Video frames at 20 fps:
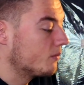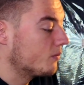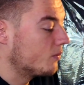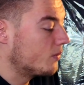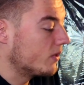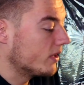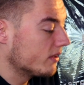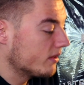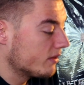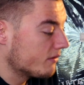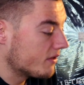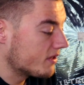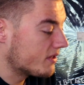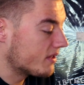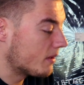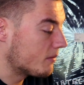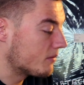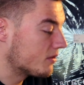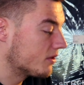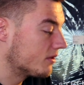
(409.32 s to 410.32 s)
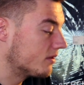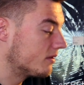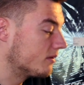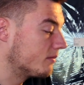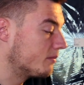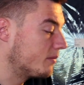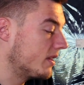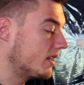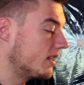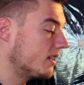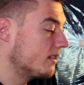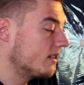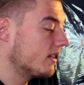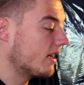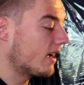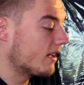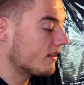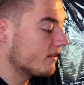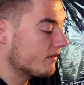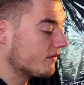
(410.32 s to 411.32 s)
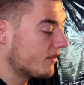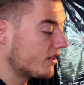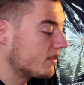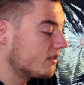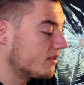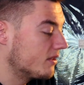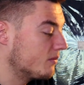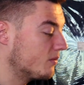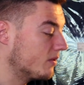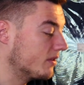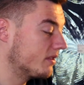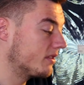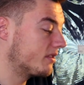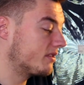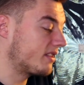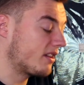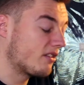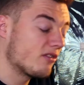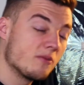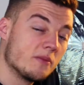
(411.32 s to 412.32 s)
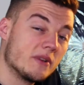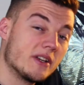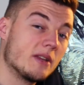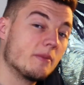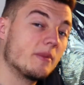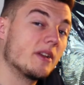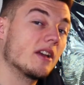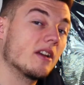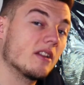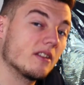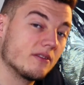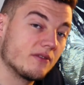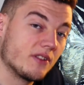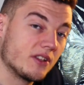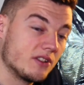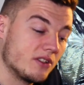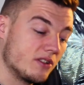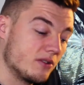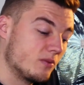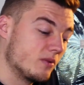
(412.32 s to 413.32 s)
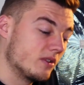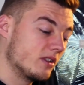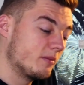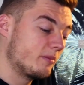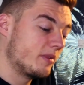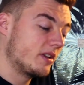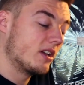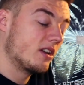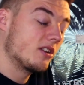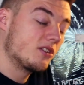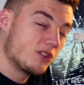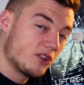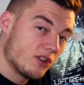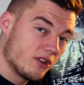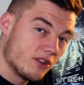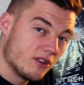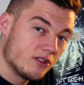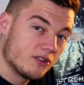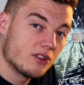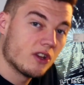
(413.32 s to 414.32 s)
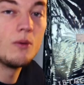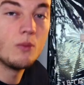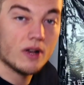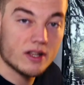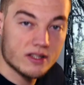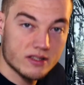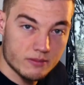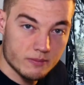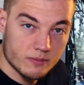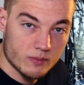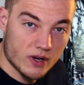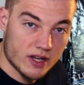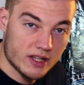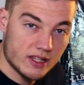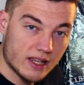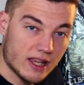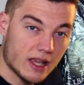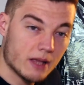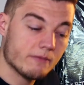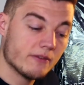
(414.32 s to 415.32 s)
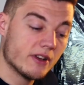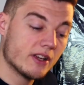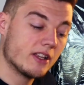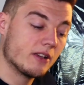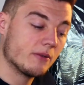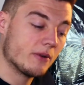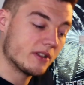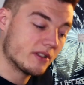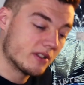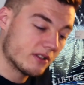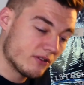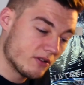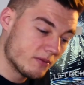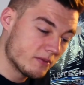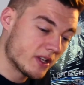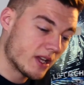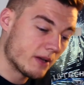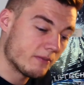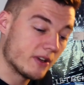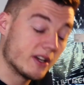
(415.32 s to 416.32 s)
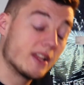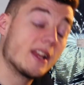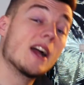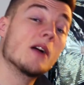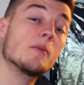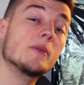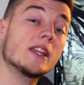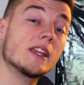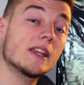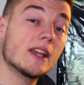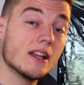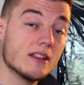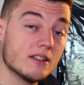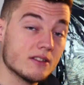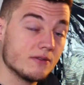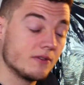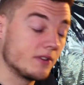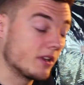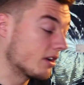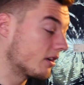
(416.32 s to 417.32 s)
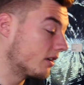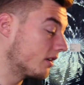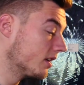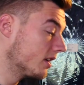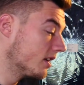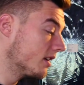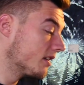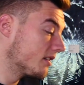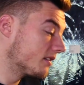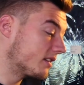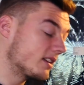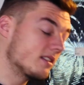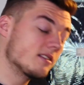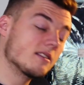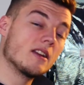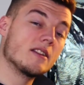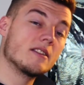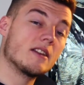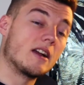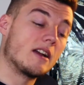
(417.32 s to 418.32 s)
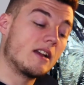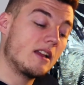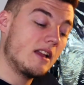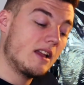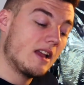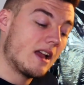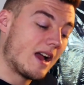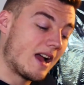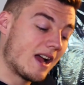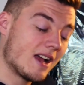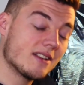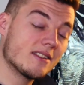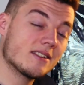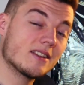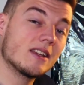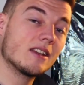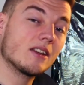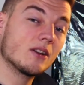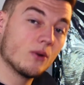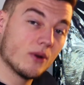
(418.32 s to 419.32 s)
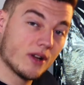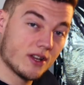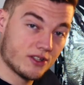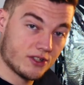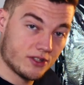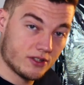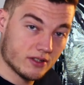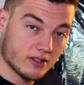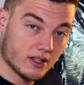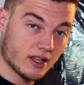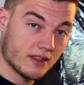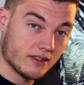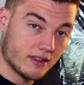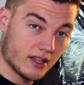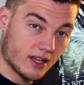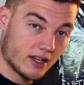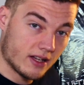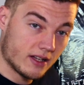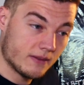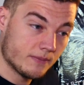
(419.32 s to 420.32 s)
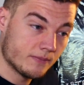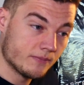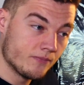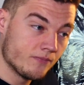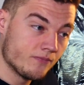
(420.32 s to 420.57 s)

Will the reception be at the venue? Will the ceremony be at the venue? Will it be at a church? Where are you getting ready? Where's the groom getting ready? How many guests have you got? Things like that. Asking questions like that,